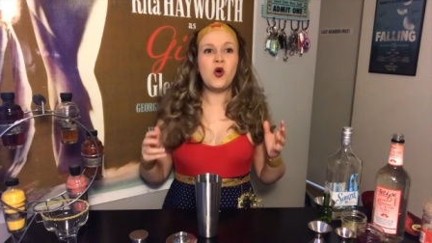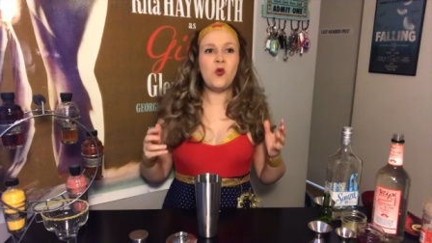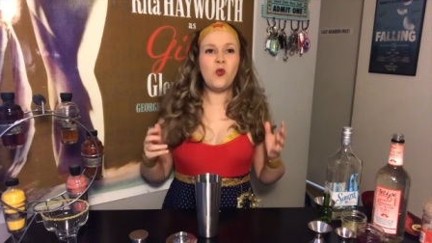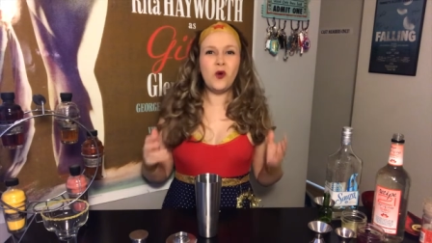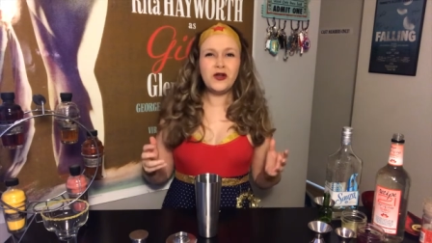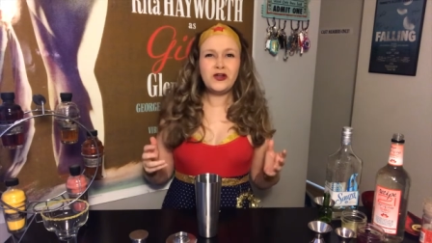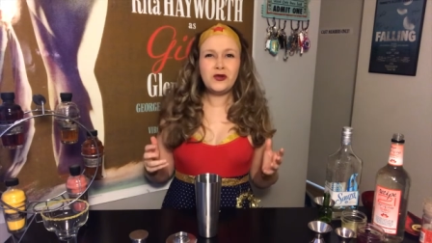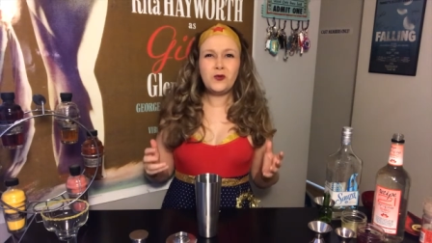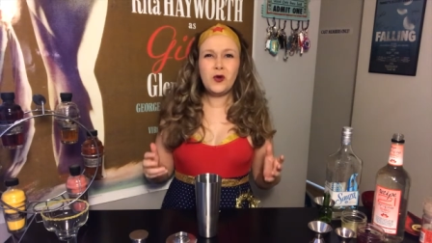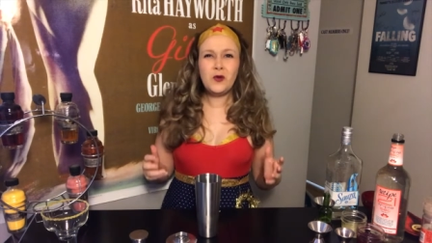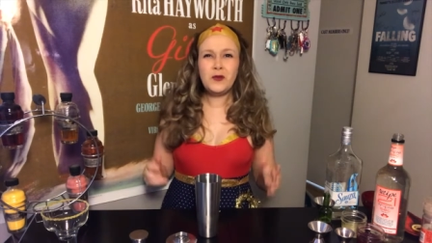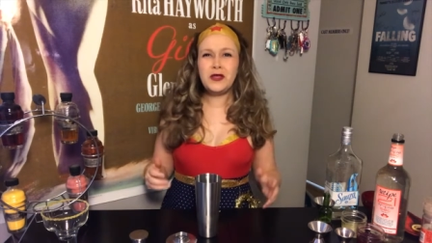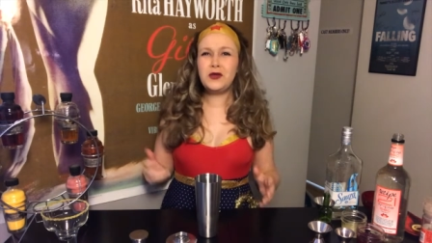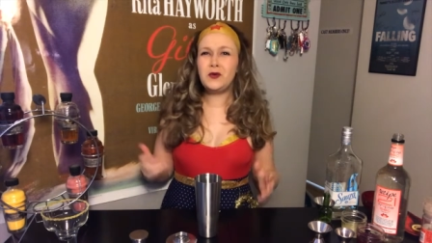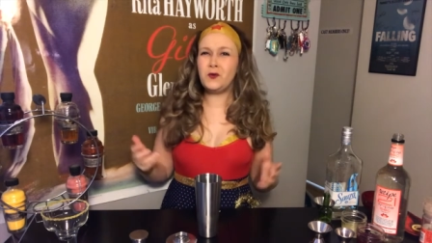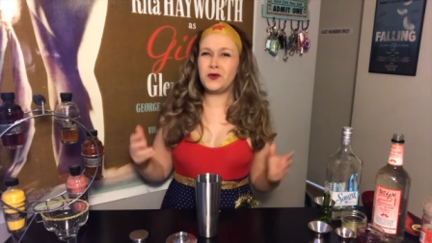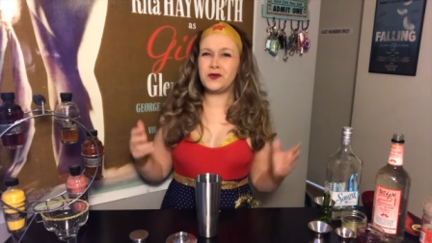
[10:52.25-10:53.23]
Wonder
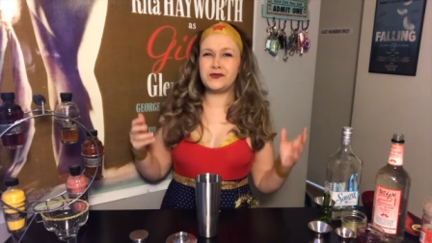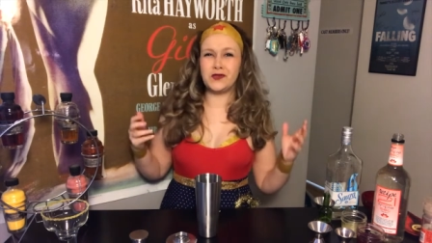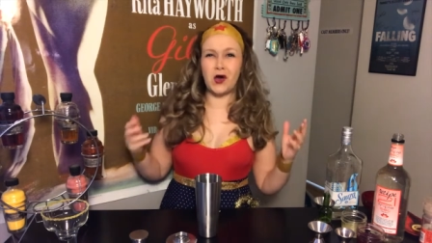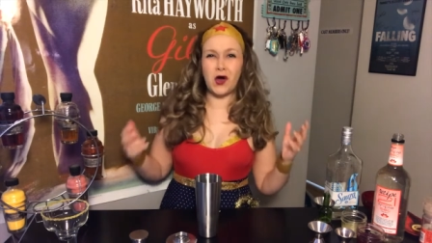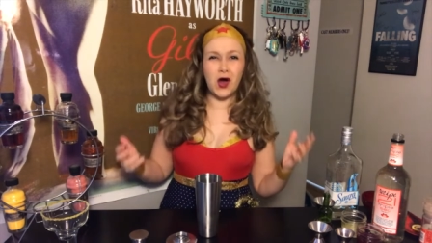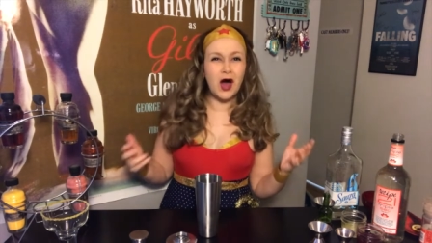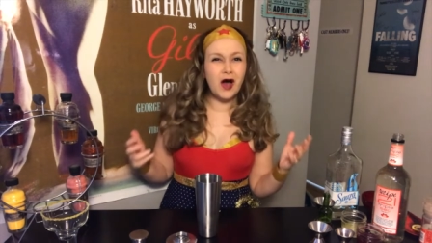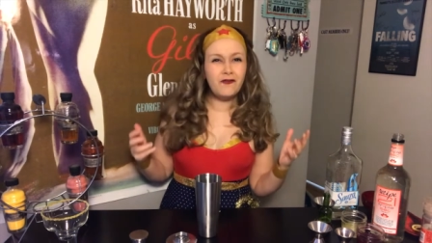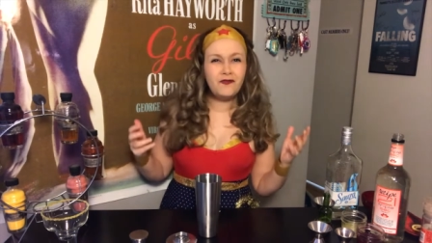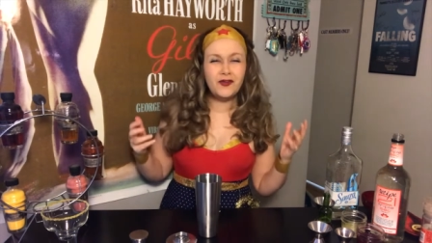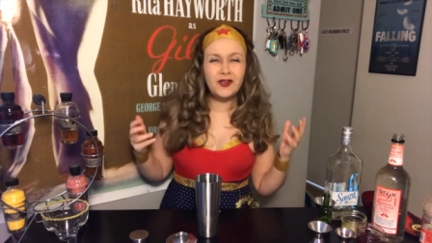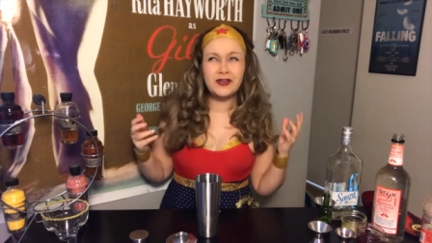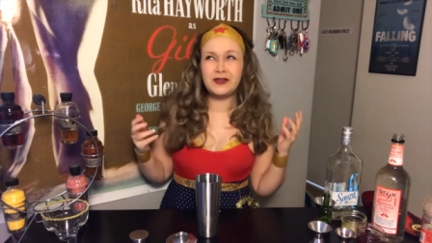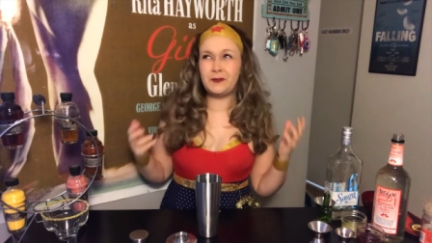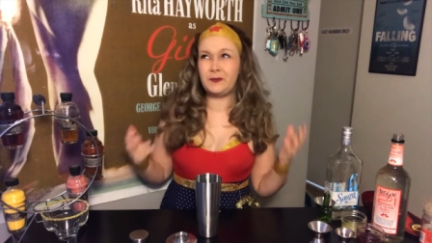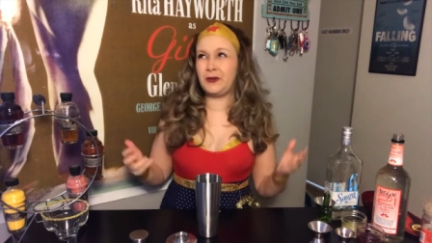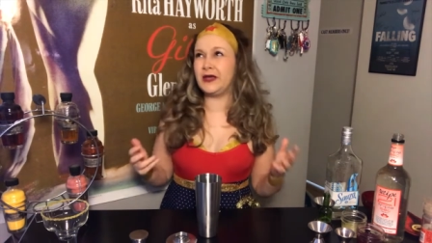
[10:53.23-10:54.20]
Woman was
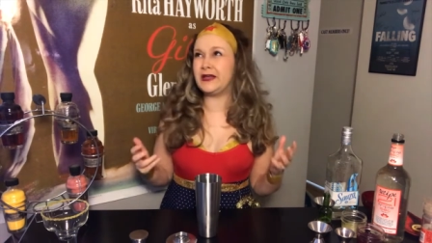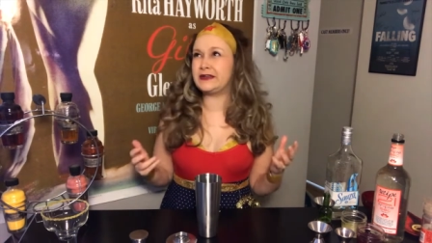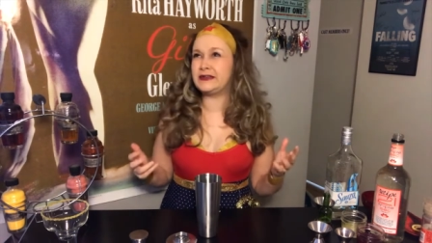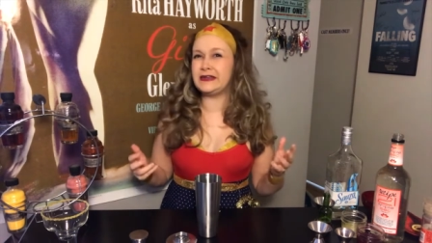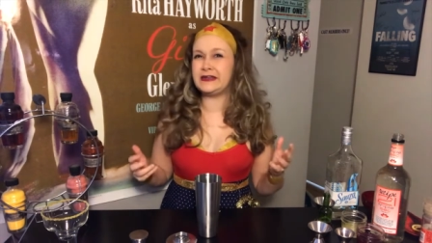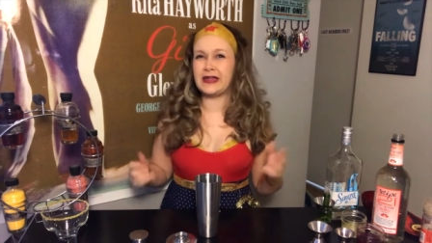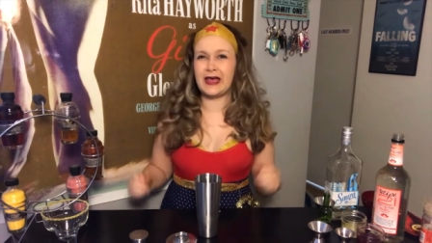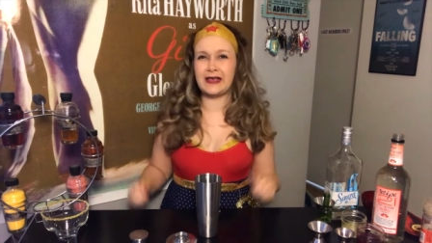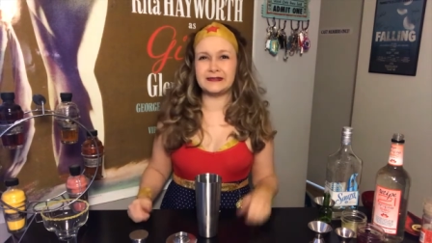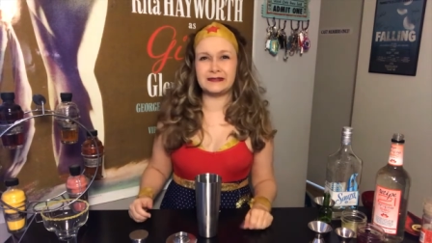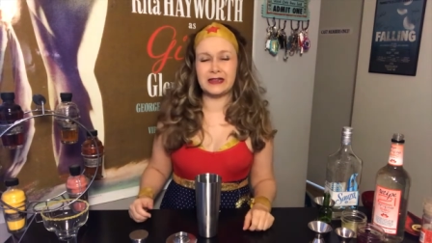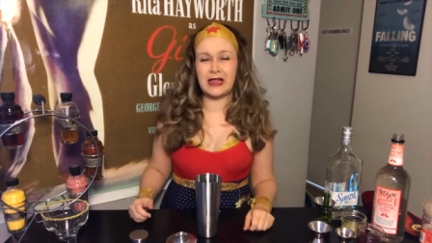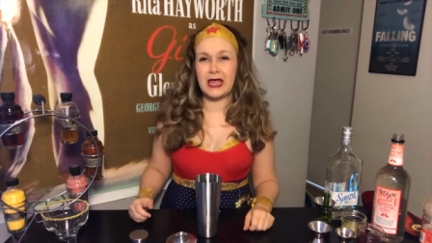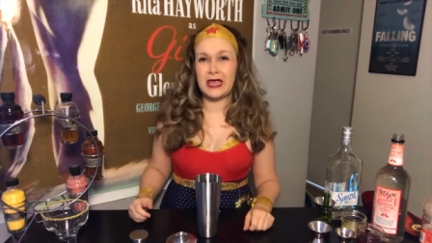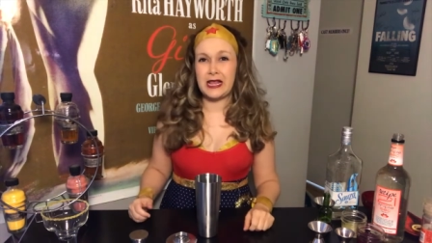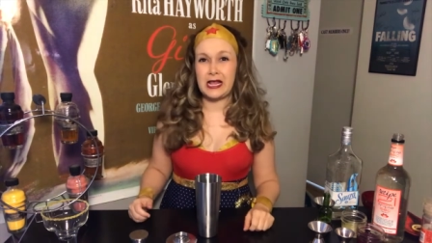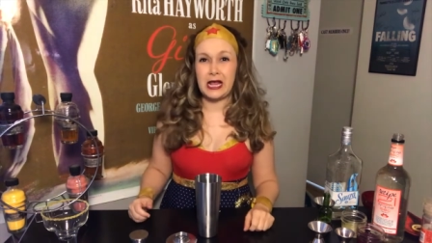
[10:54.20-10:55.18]
often depicted as
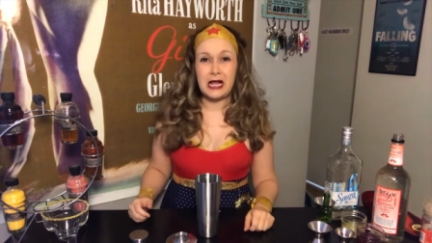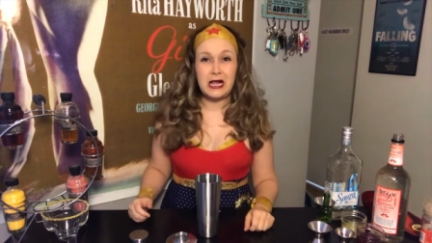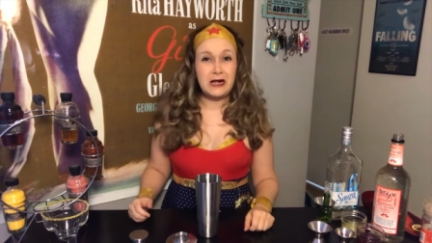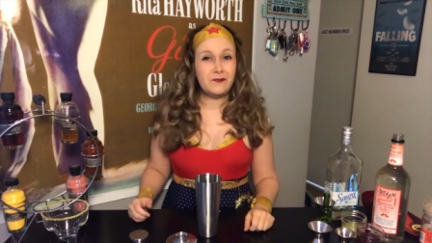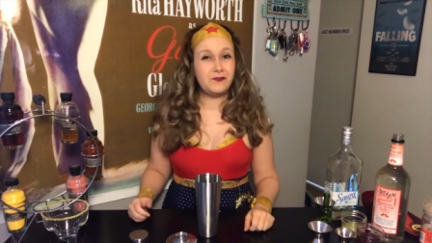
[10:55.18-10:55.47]
like